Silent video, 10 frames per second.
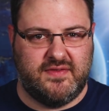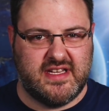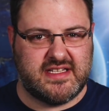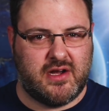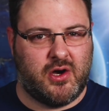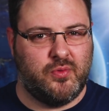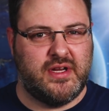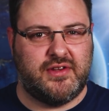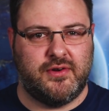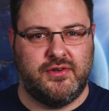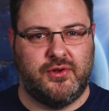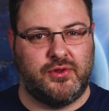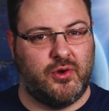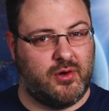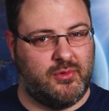This all returned
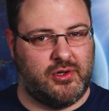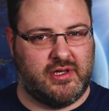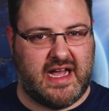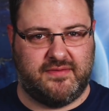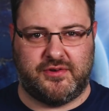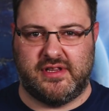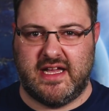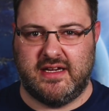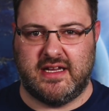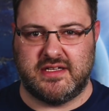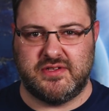to normal after landing,